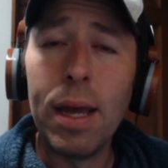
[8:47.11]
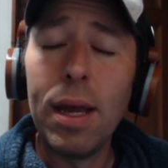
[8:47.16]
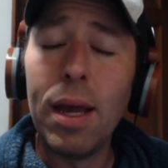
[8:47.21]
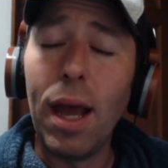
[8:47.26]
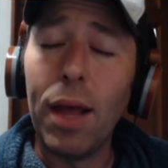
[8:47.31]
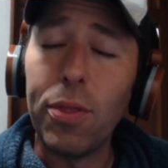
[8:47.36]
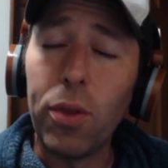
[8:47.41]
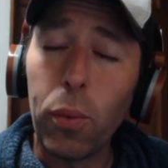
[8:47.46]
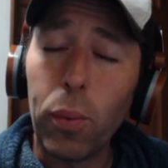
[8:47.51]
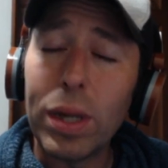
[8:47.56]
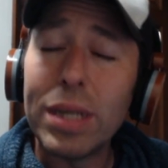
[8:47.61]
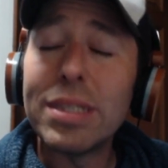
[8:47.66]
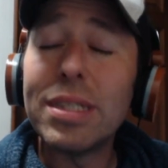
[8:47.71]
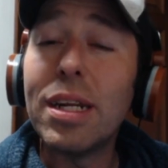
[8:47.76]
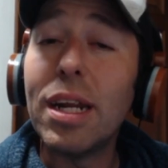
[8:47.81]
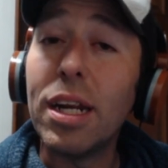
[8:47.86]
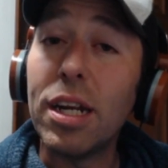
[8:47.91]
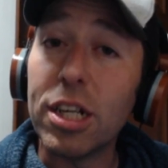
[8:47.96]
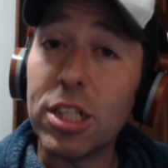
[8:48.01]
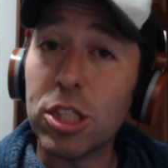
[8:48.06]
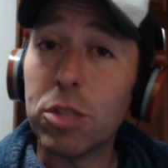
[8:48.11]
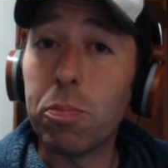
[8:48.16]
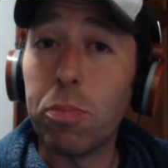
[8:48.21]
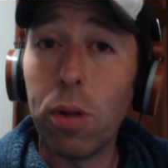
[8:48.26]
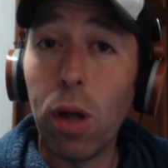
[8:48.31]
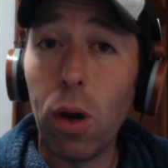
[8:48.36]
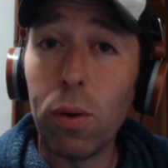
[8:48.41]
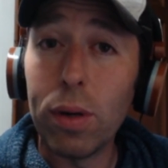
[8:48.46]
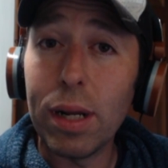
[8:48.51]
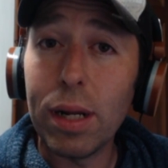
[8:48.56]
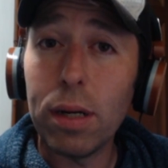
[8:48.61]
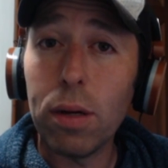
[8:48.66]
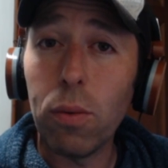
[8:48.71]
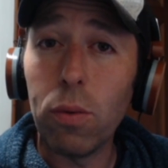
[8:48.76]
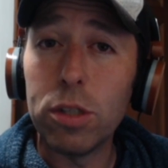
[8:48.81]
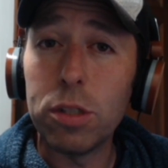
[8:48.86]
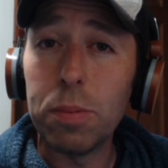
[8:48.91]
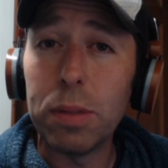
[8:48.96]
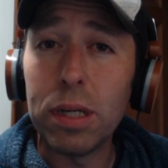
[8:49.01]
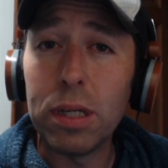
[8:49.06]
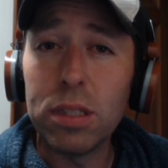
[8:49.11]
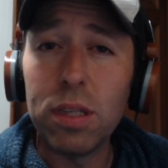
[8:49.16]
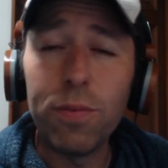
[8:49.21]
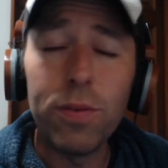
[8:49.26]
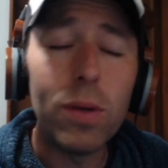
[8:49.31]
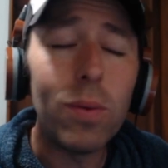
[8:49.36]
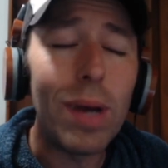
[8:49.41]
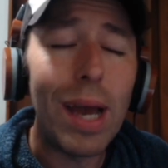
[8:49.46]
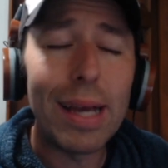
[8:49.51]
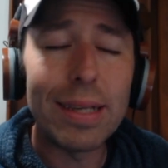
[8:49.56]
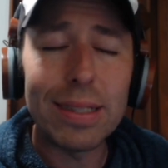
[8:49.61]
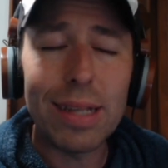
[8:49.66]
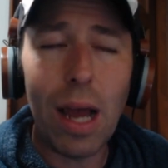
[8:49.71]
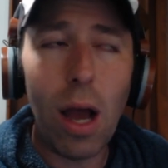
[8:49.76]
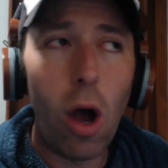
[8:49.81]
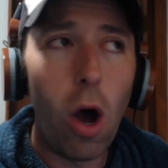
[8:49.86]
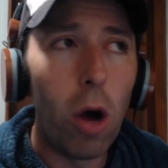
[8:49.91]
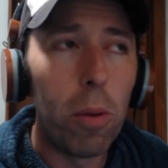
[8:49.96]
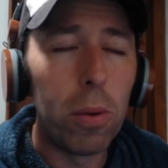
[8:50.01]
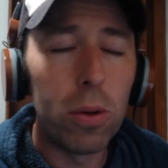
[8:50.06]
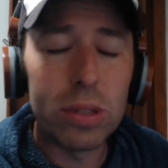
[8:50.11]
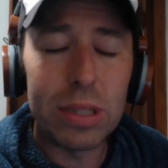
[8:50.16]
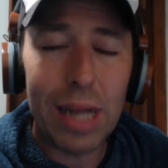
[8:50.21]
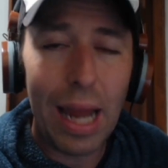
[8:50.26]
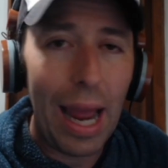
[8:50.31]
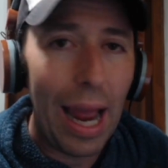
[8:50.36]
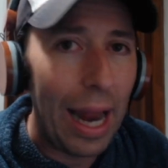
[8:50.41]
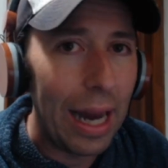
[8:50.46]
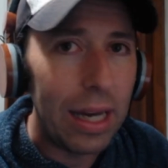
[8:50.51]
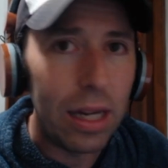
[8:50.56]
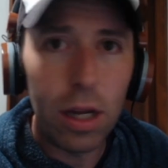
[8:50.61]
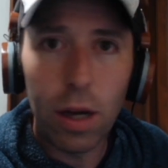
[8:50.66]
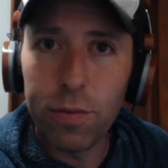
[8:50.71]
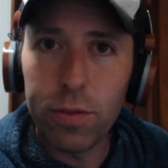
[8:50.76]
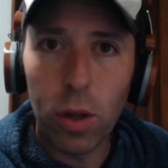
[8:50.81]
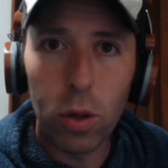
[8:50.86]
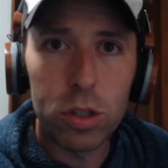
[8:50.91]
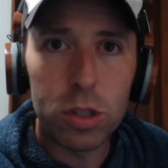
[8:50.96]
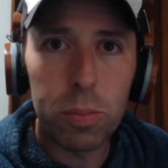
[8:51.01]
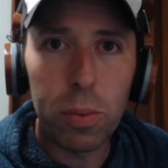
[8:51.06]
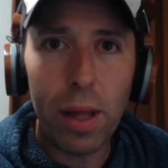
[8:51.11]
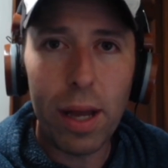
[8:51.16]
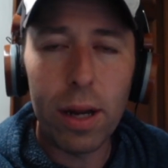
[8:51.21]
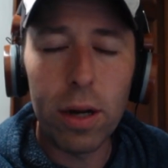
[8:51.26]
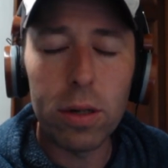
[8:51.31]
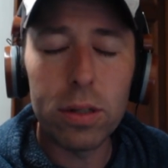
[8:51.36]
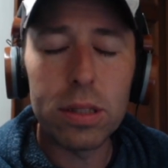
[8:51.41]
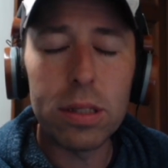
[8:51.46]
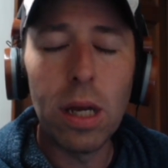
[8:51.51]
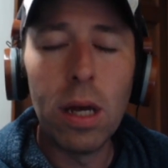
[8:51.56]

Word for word: And the reason it exploded was because if you asked almost any of those players,